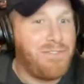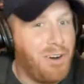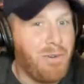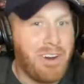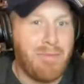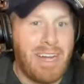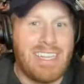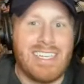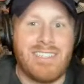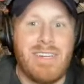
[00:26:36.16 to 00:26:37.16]
a forward on my
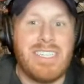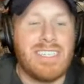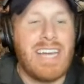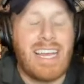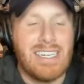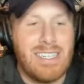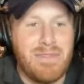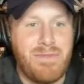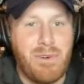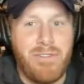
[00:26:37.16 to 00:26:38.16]
list, so he's a second
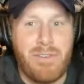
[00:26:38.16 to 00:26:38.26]
team forward